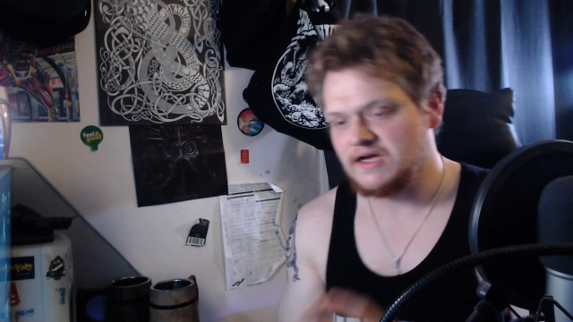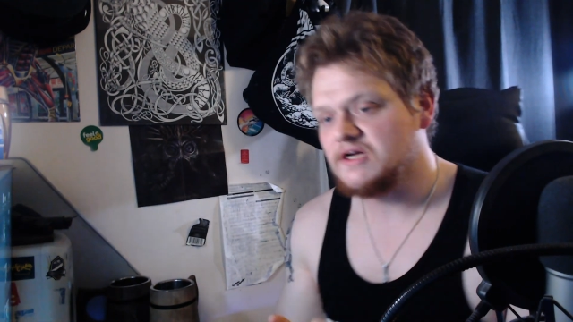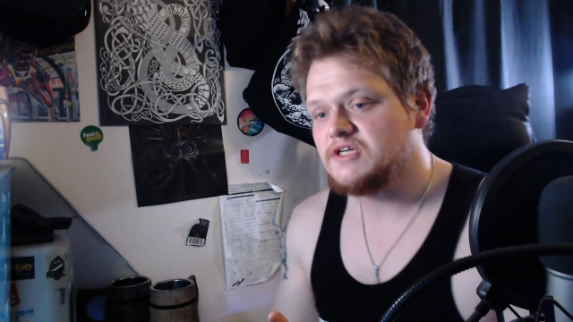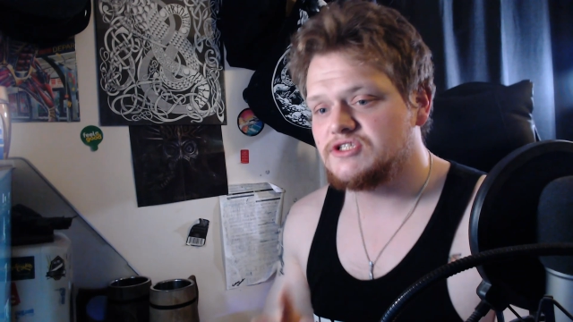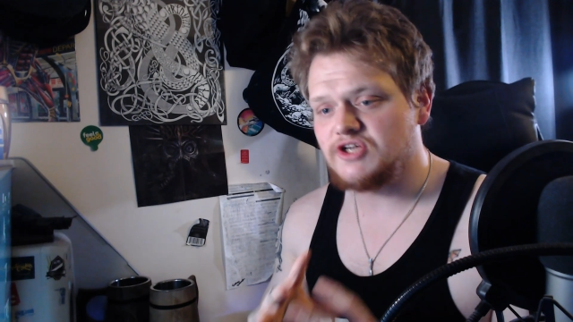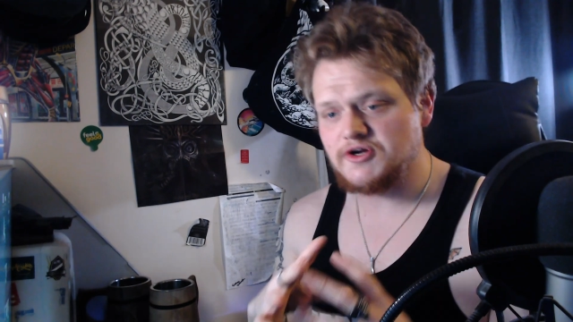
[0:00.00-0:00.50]

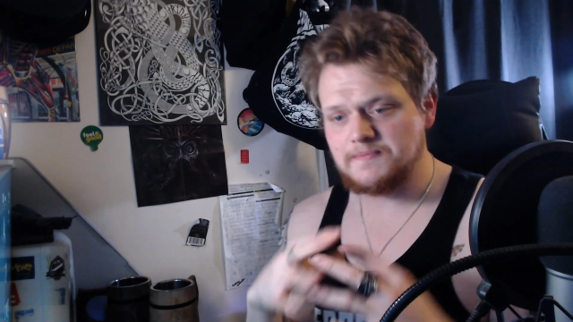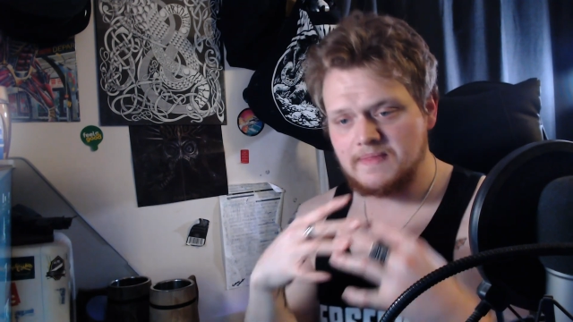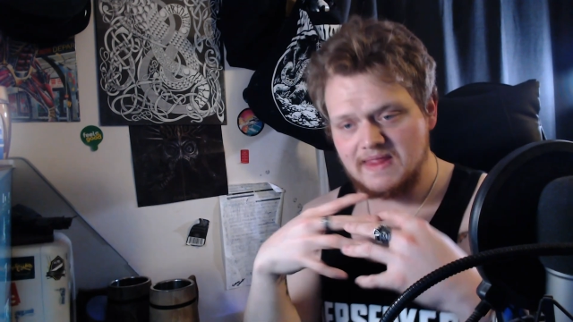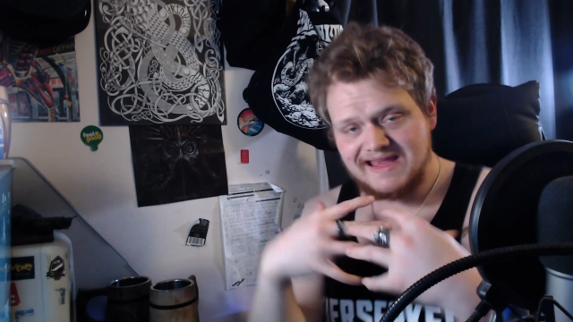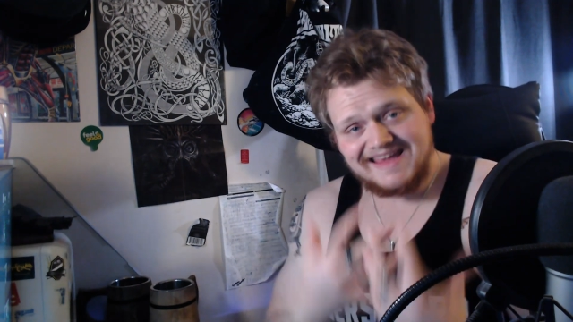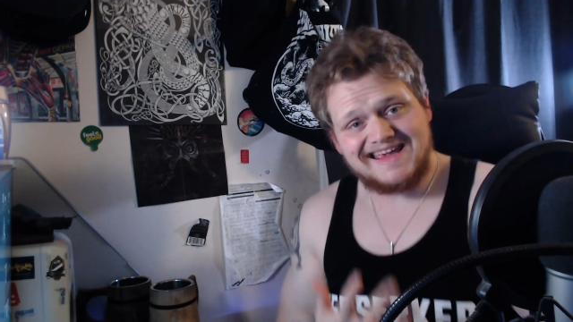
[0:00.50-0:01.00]
So
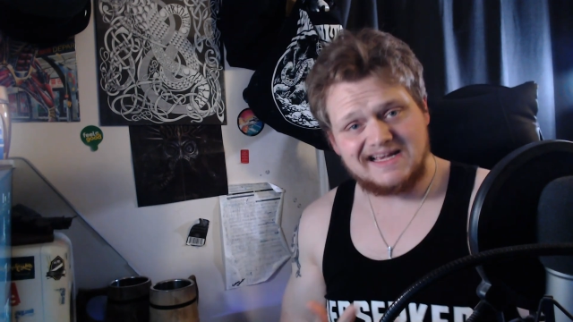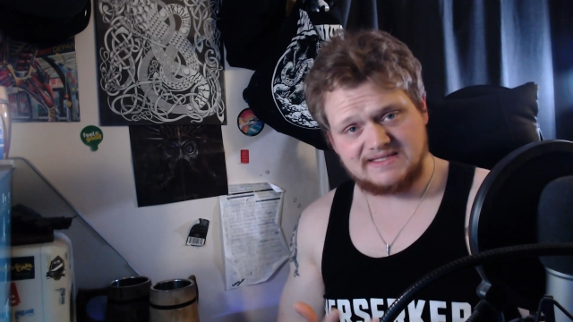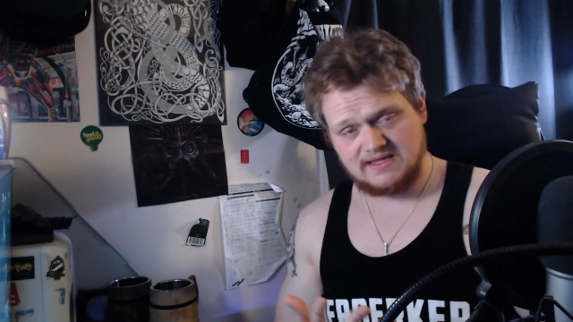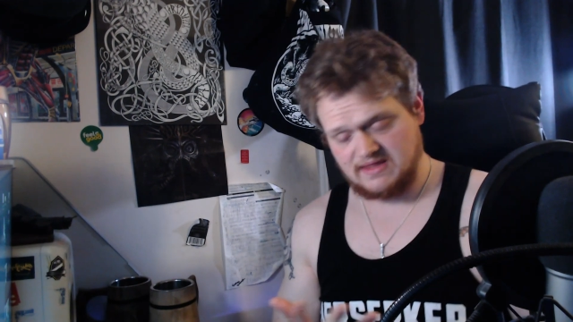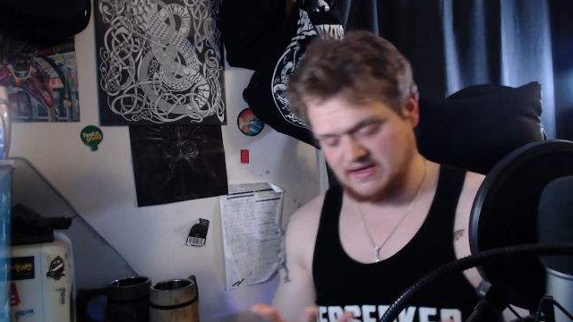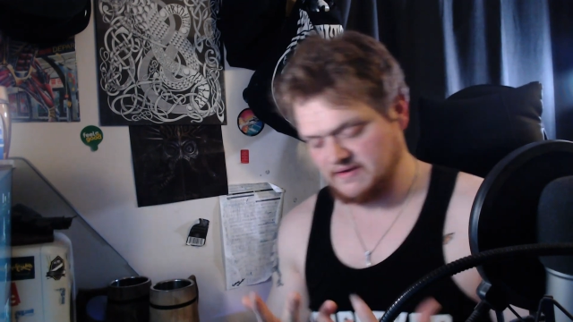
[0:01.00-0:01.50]
here's the
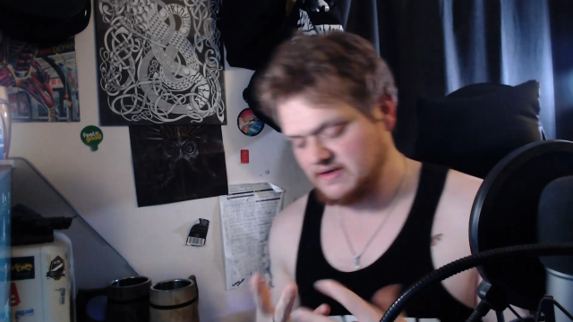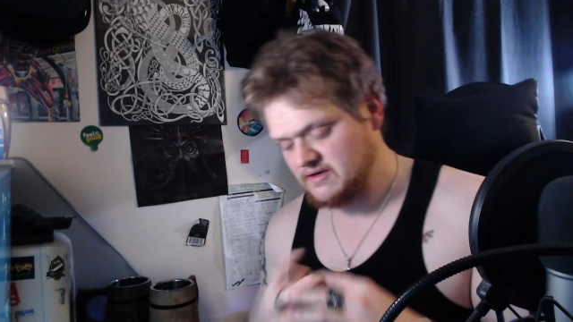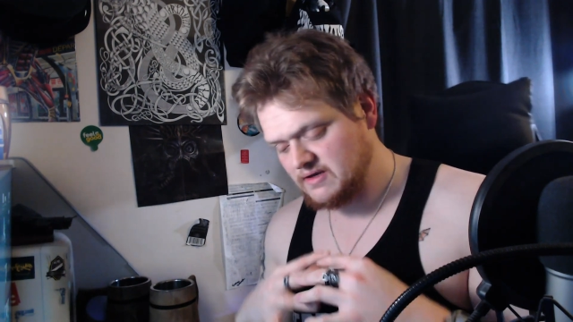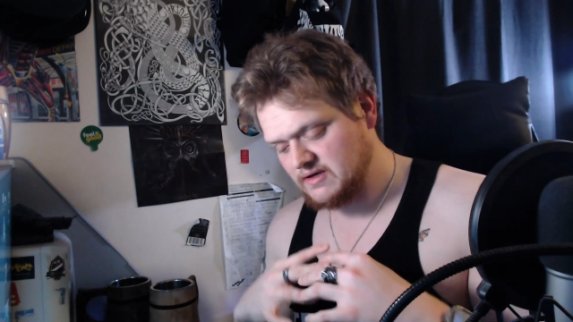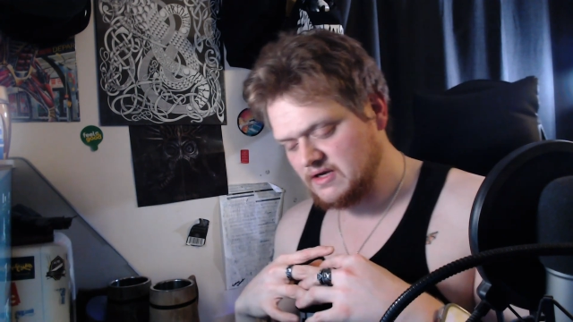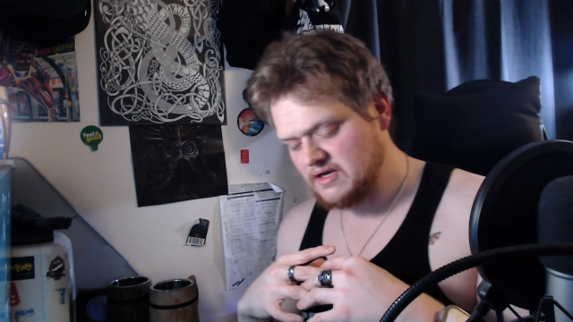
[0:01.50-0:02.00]
thing,
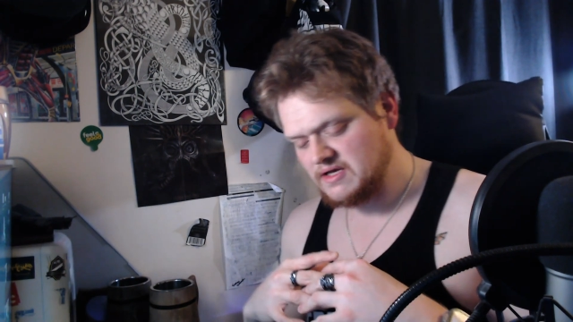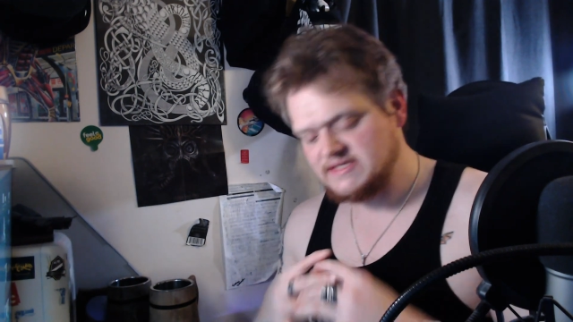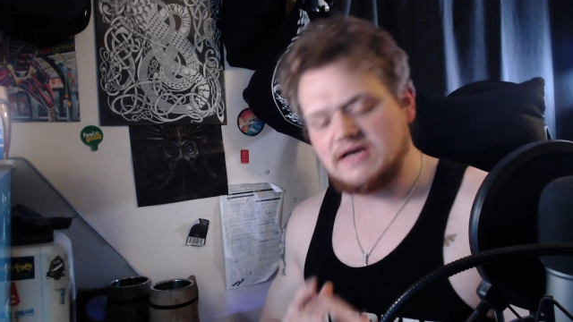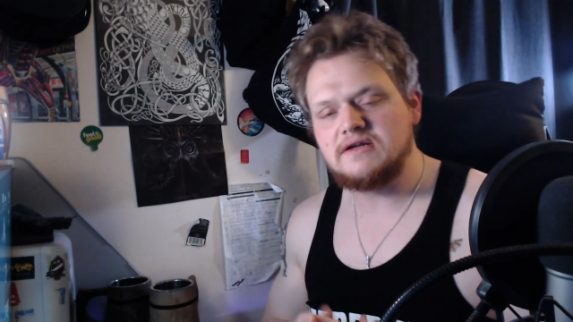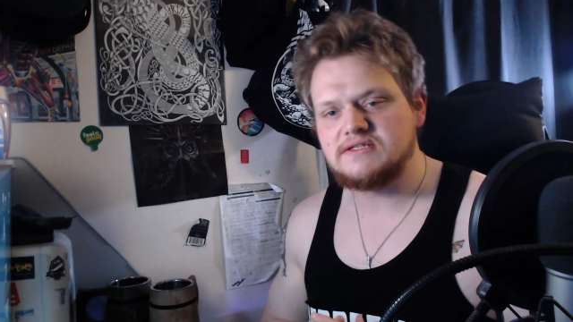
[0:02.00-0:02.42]
tattoos